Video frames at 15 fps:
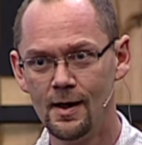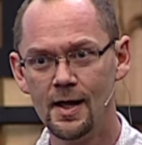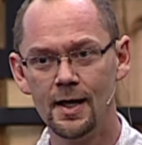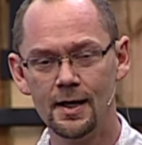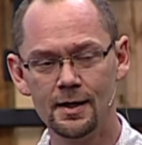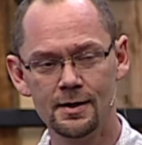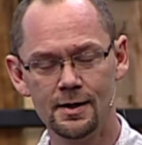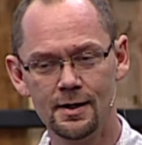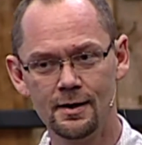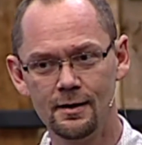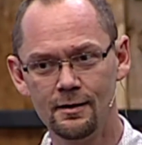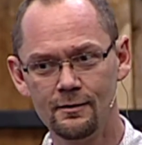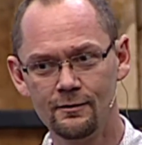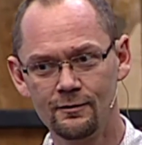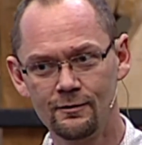It
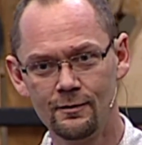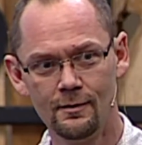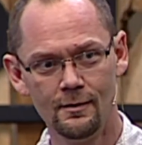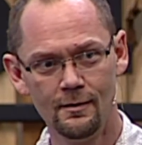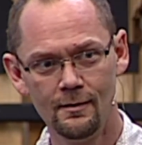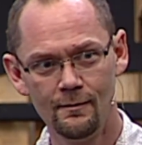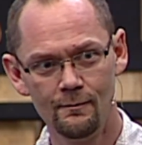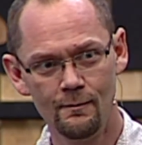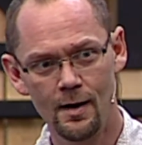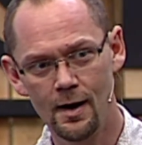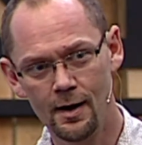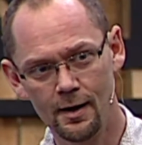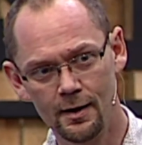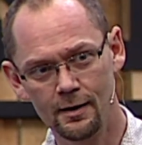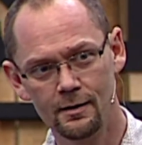is
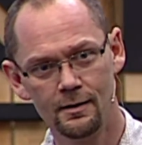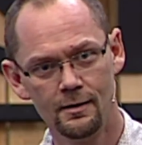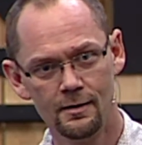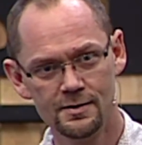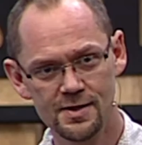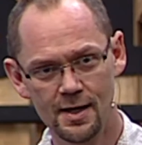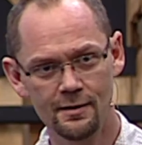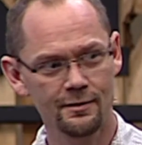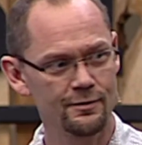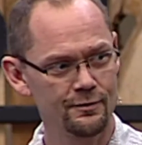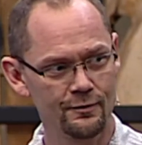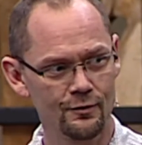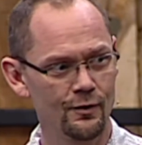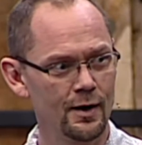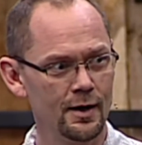my 10th
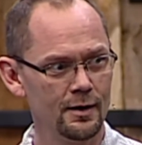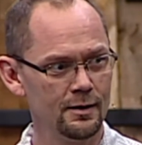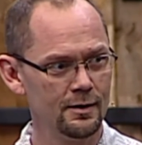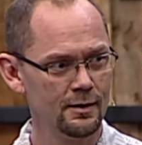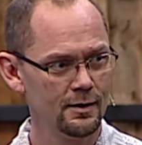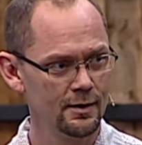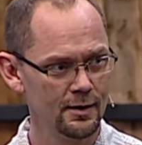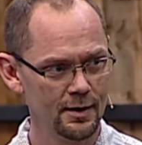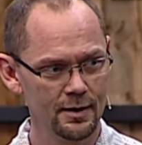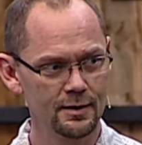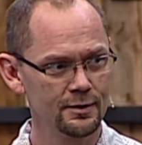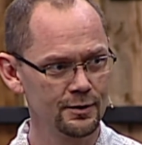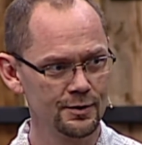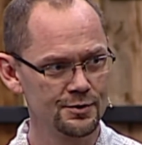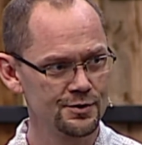grade
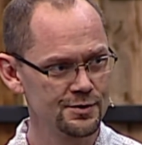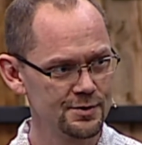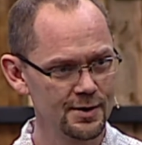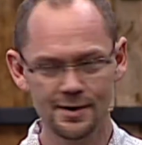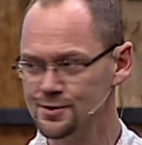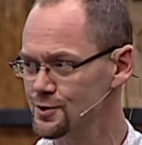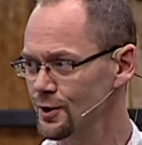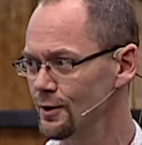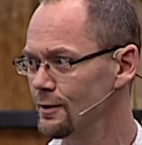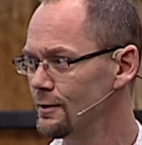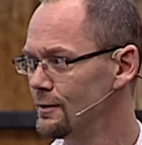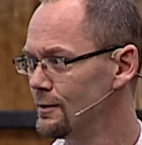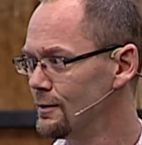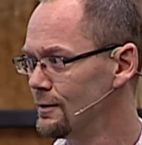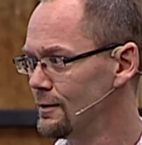English teacher.
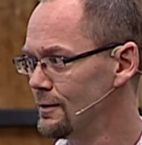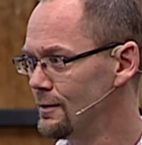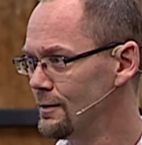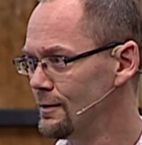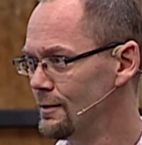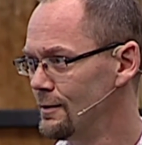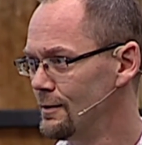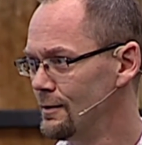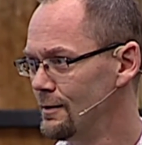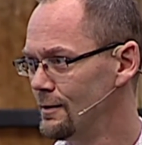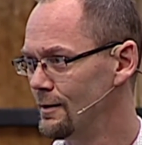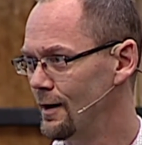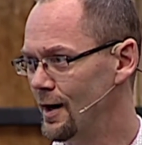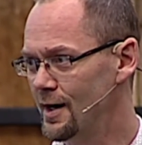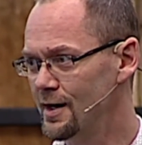
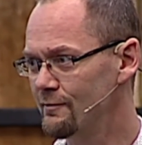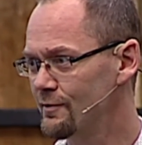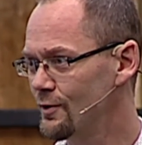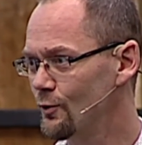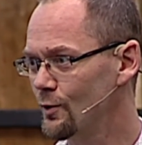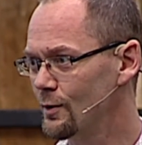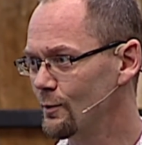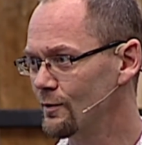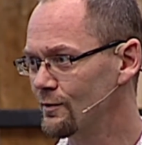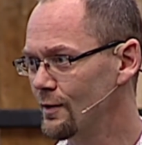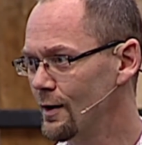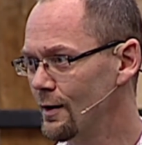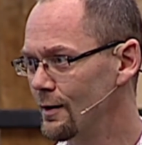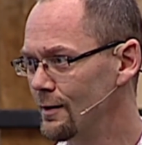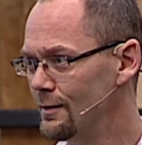I didn't even know he was
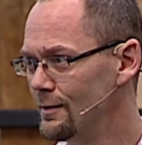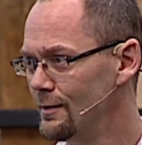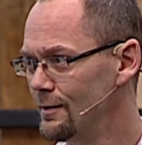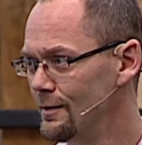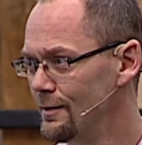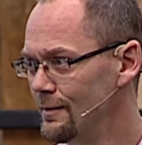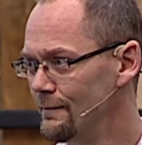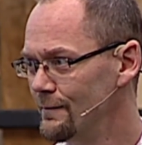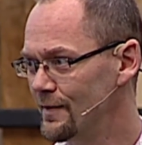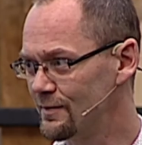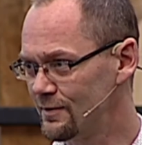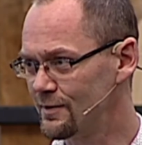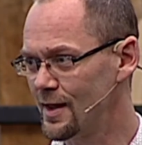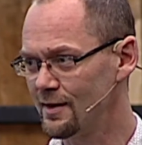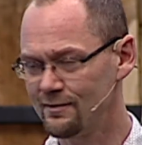there. This
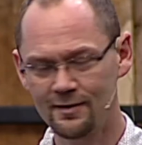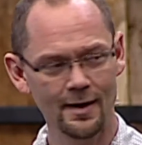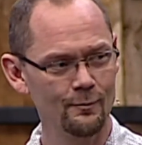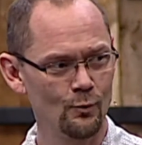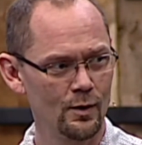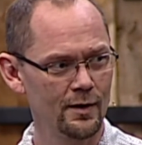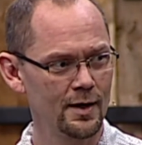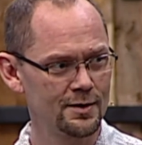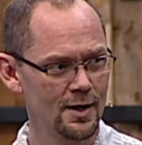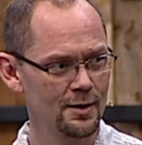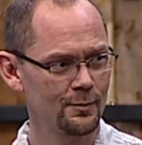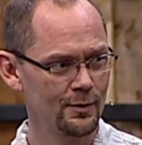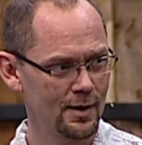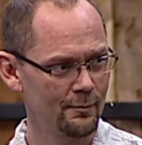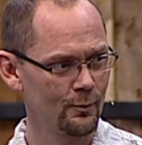is that same one that I talked
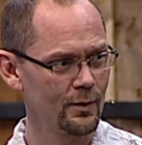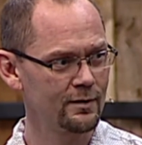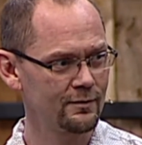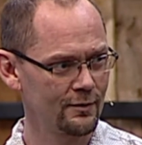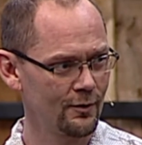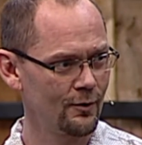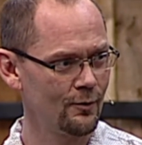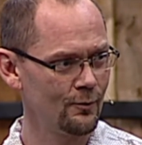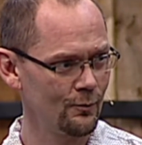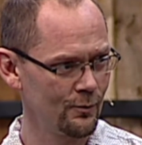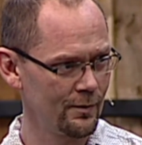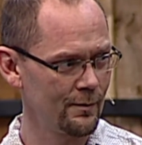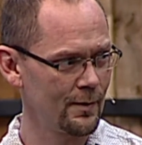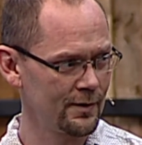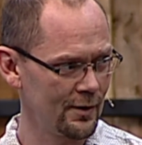about a couple weeks ago
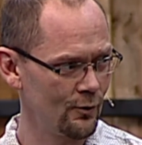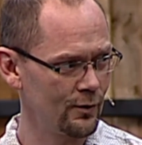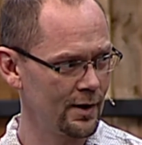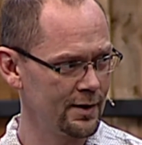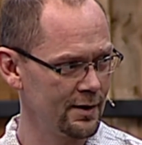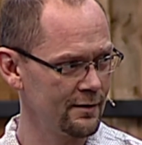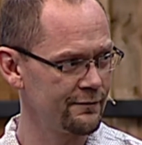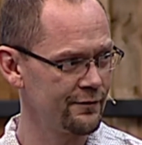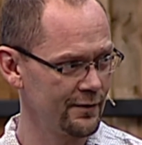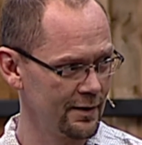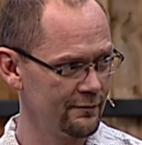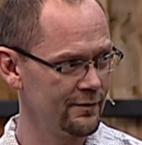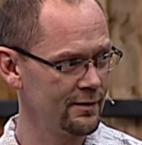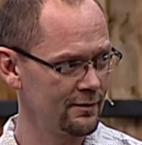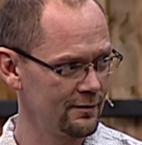with about the whole idea of
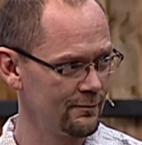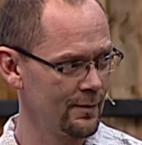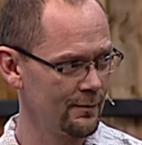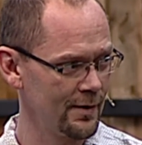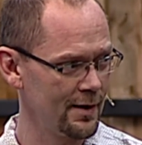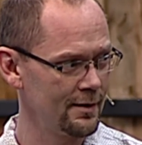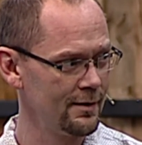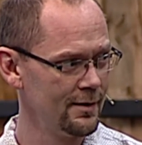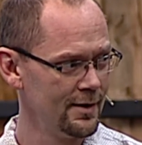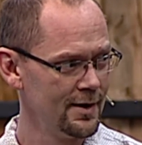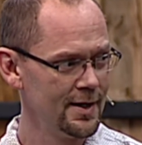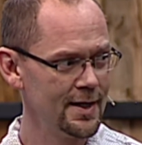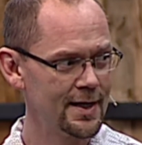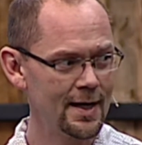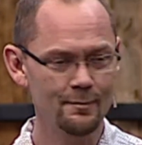forgiveness. Remember that?
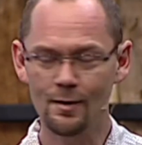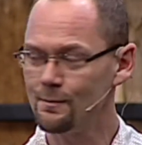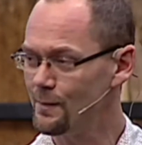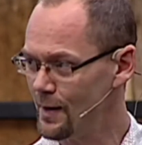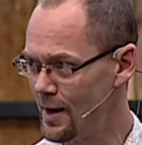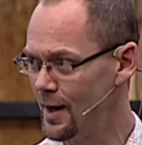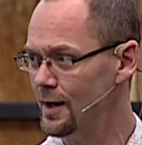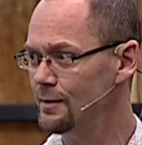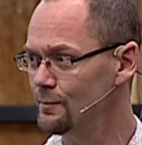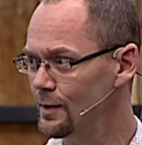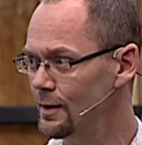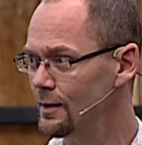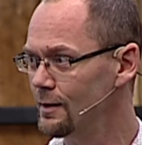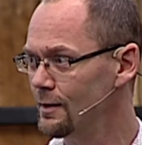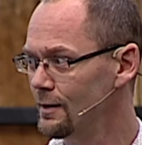He came up behind
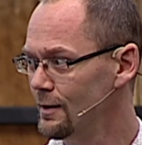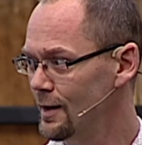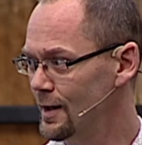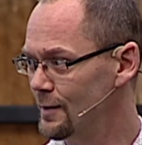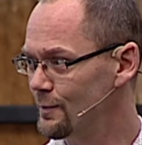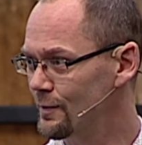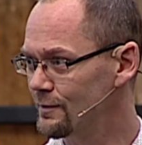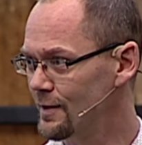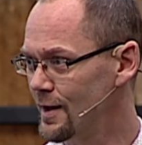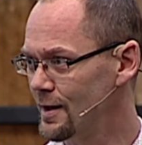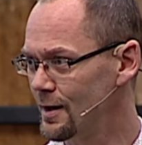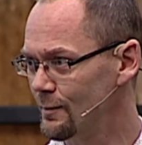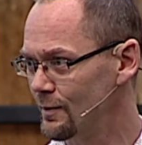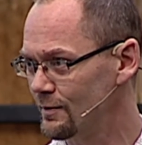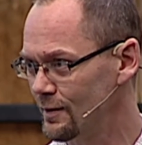me and he put his hand
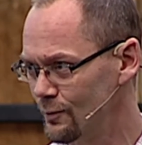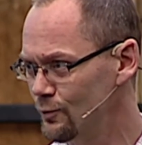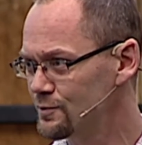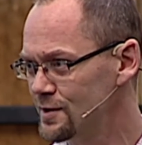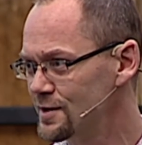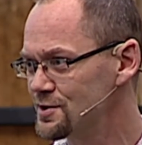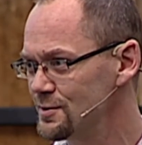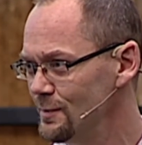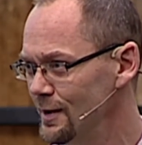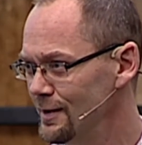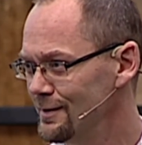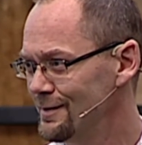on me. I was like, Who's touching me?